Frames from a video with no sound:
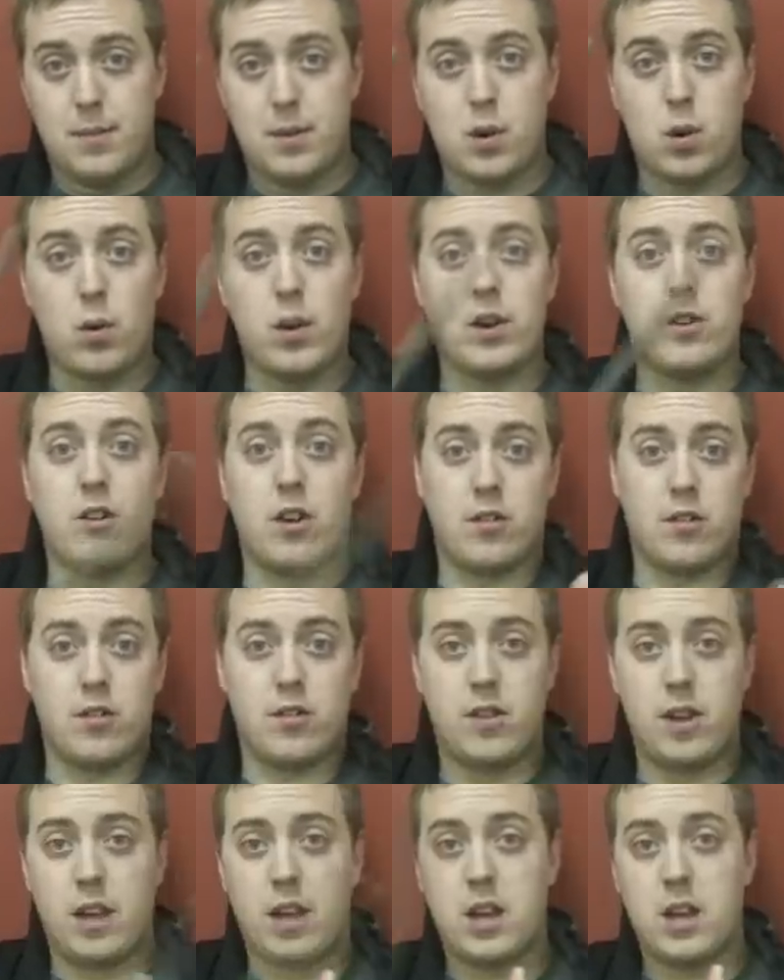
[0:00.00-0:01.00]
between
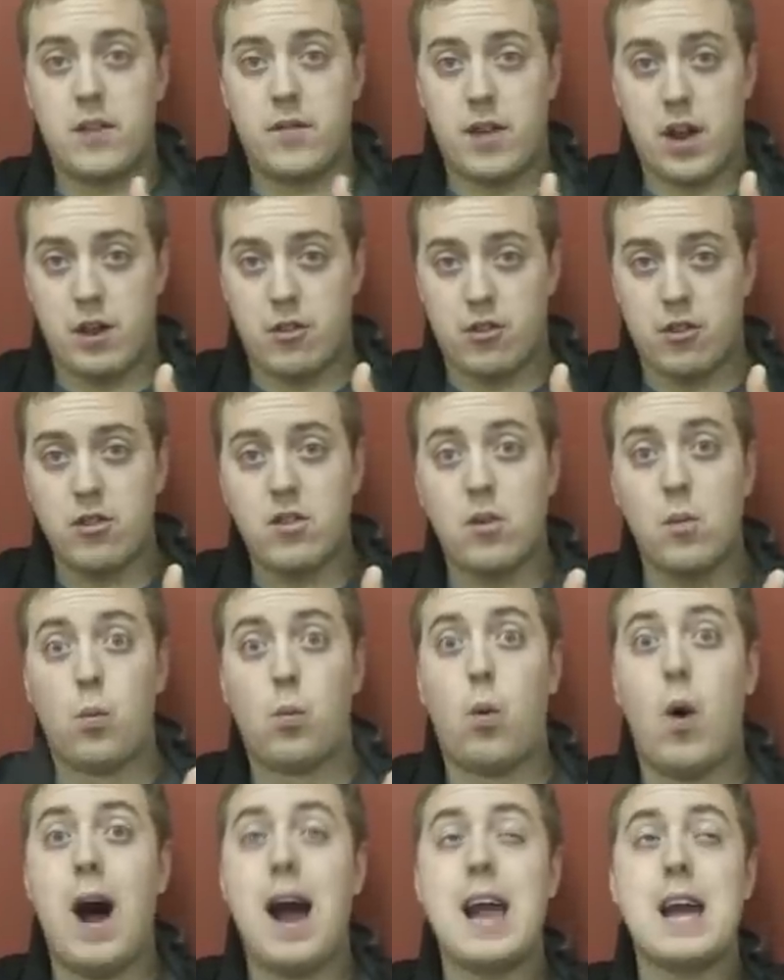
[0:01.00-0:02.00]
Justice League and Avengers
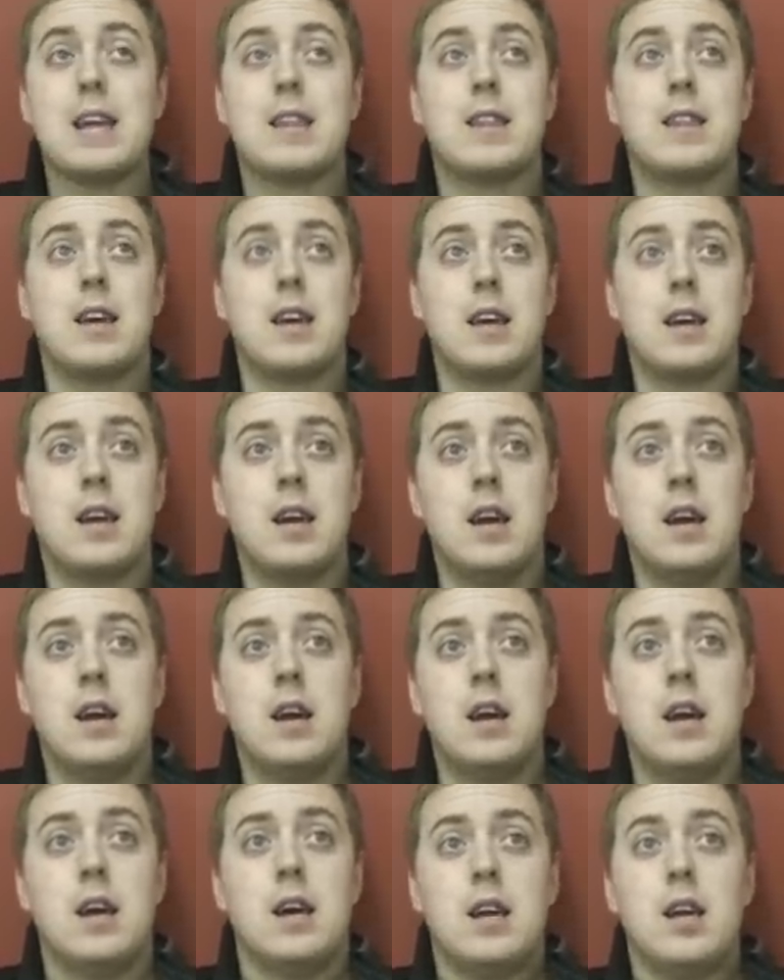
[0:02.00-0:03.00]
and why I think
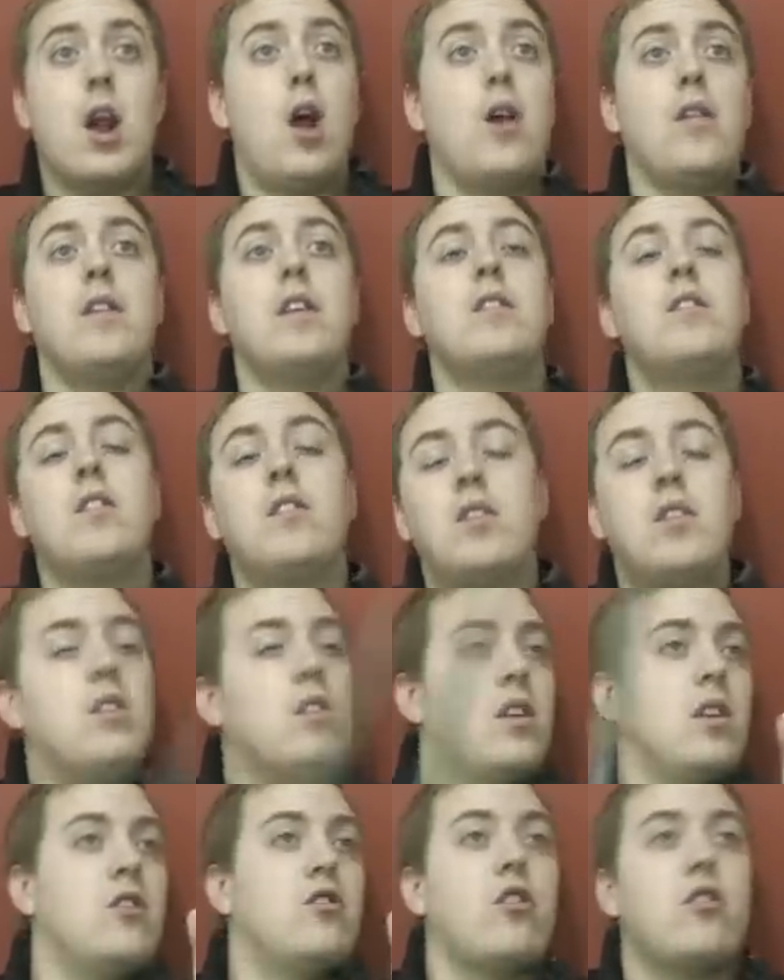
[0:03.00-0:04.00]
Yo, this
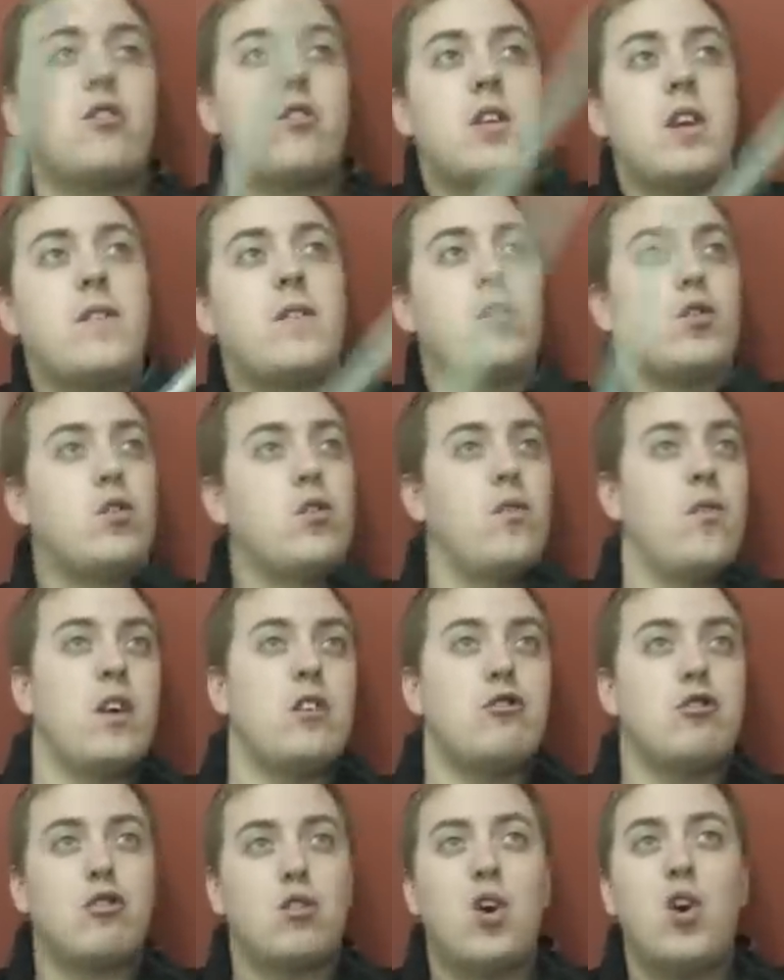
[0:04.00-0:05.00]
isn't Justice League versus
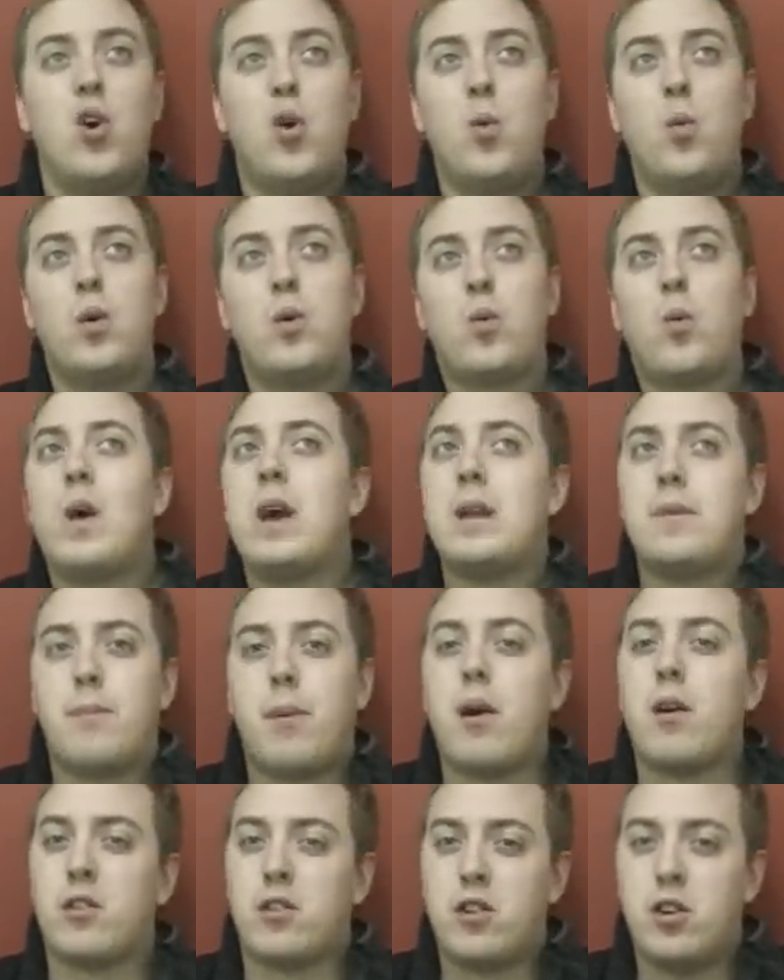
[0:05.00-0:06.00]
Avengers who would win
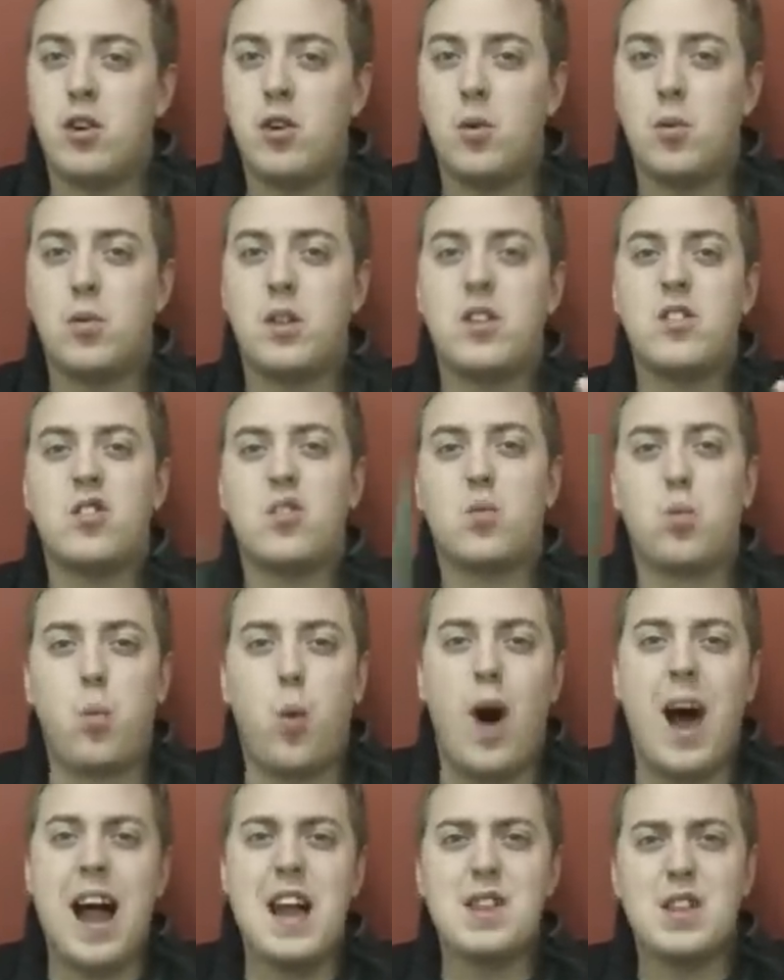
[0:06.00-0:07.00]
part two. This is
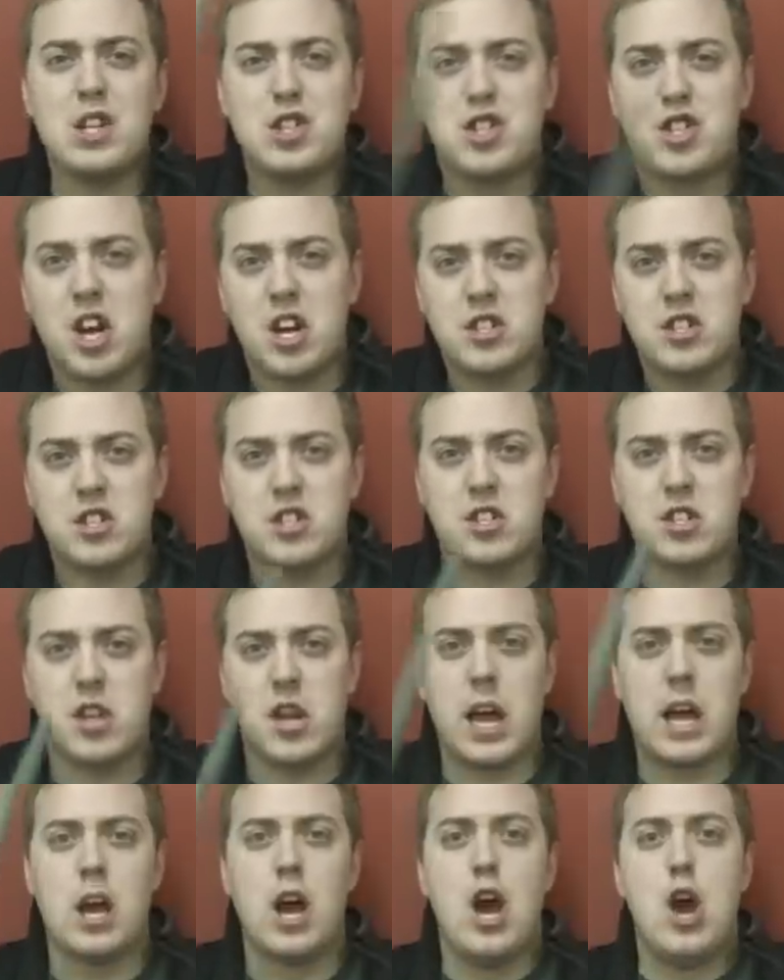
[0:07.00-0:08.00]
why the Justice
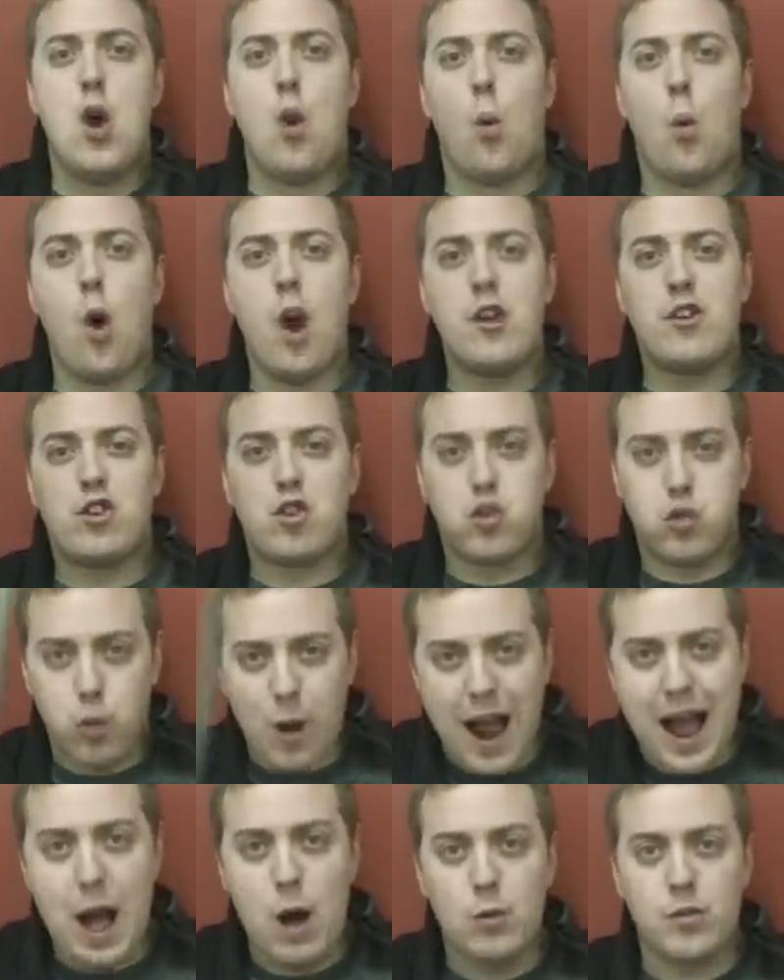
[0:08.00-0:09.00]
League would
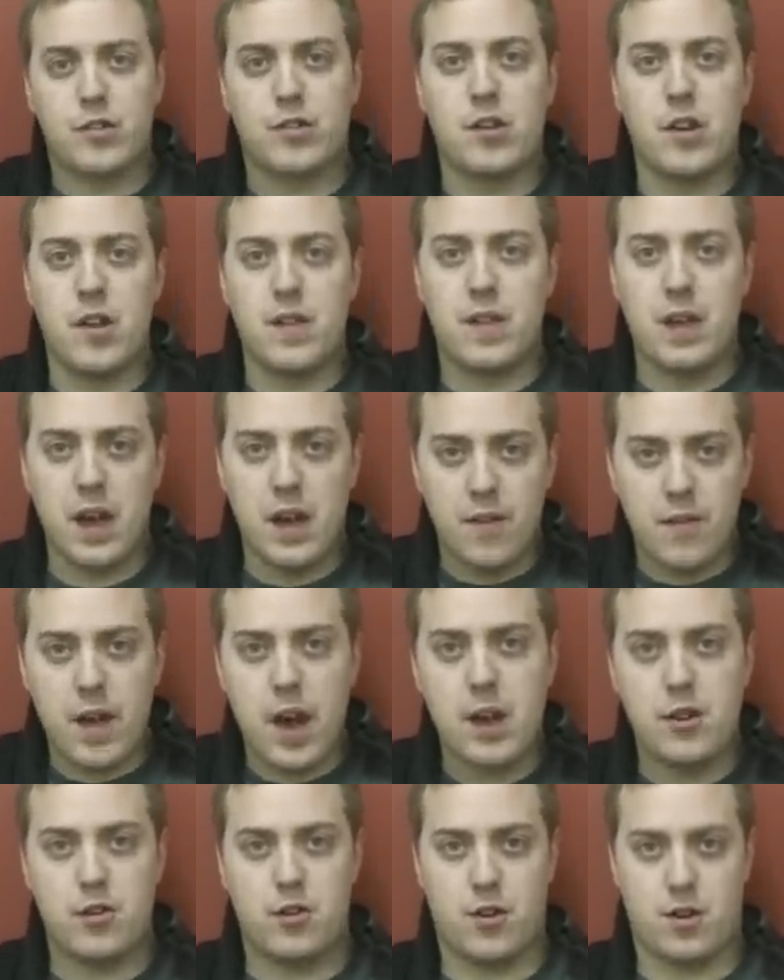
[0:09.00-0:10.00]
trounce the
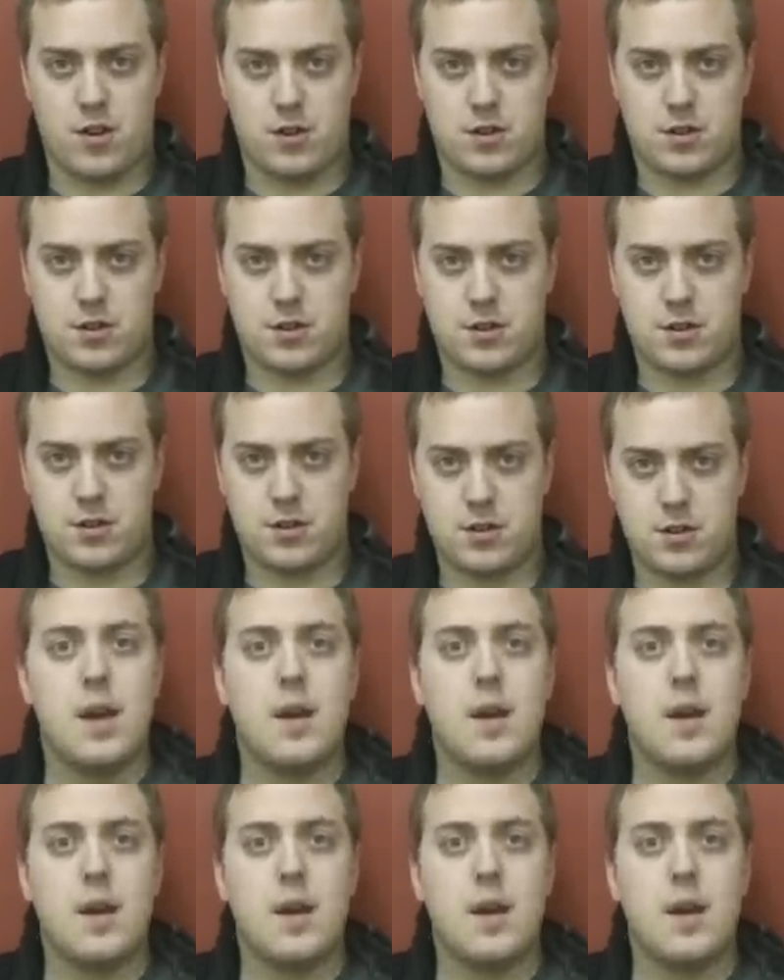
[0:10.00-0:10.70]
Avengers.